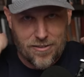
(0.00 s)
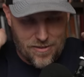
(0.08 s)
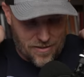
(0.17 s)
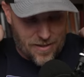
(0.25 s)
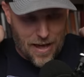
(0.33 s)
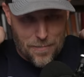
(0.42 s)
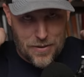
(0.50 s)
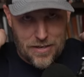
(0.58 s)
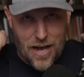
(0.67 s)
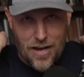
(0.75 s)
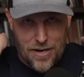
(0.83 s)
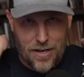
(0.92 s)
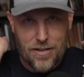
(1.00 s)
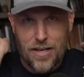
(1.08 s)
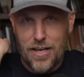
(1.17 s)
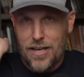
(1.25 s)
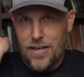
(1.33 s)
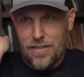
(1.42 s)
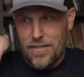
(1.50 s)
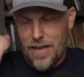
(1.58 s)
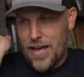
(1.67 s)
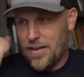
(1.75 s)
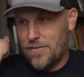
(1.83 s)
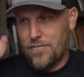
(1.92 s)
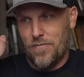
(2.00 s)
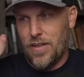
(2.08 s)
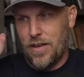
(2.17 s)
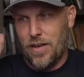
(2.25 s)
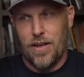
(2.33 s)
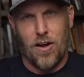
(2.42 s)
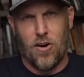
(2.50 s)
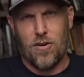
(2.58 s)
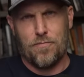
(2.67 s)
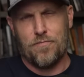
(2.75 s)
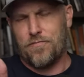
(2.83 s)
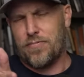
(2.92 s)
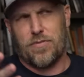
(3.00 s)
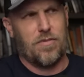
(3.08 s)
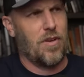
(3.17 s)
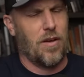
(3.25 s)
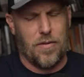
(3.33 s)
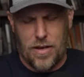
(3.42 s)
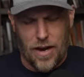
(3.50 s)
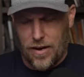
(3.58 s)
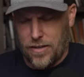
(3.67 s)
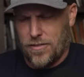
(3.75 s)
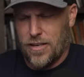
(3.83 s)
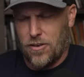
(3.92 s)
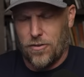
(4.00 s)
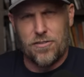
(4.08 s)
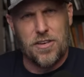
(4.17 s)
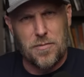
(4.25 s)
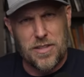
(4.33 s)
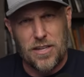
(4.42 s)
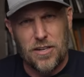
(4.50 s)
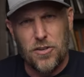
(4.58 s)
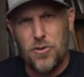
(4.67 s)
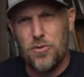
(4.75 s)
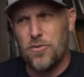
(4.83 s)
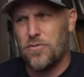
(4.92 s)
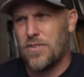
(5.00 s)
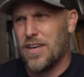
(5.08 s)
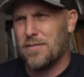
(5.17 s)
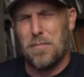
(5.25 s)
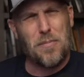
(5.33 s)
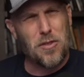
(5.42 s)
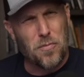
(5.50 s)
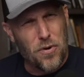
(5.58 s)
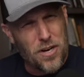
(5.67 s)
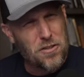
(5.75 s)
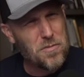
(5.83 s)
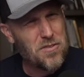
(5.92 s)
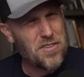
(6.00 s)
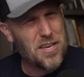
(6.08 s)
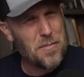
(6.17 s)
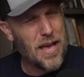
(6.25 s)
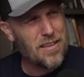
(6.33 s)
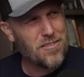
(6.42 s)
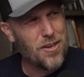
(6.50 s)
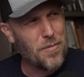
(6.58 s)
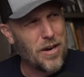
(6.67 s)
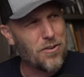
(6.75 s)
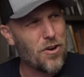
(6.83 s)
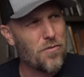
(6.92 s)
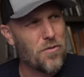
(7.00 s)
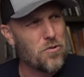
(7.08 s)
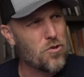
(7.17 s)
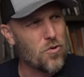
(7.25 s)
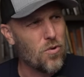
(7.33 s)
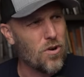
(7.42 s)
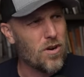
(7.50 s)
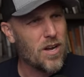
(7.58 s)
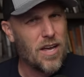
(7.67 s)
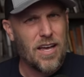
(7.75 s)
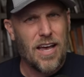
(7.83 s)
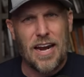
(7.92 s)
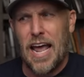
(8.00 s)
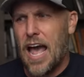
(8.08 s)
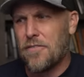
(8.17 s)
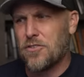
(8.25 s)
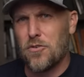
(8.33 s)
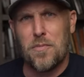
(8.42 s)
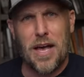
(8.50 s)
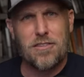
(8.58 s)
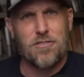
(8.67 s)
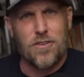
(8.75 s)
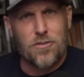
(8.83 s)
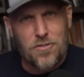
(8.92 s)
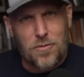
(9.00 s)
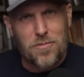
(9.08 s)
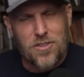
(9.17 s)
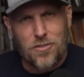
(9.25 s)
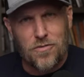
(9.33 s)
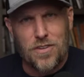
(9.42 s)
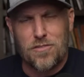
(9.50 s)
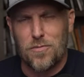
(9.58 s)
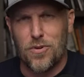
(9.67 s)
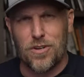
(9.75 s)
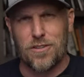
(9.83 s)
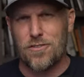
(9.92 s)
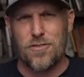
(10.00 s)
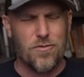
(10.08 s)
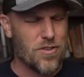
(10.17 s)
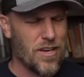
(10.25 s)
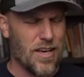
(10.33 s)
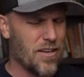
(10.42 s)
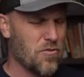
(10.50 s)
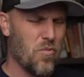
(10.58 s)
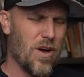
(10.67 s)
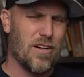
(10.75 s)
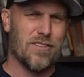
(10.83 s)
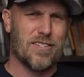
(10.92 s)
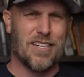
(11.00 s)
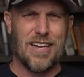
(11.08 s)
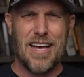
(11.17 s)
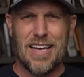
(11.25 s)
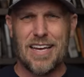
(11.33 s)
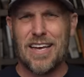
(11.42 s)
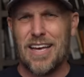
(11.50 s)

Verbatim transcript: this Apadana, that uh, are I, mean, I think you can see them at the Louvre. Maybe the British Museum has some. I don't know for sure. And I have to imagine there are some still visible in Susa as well today.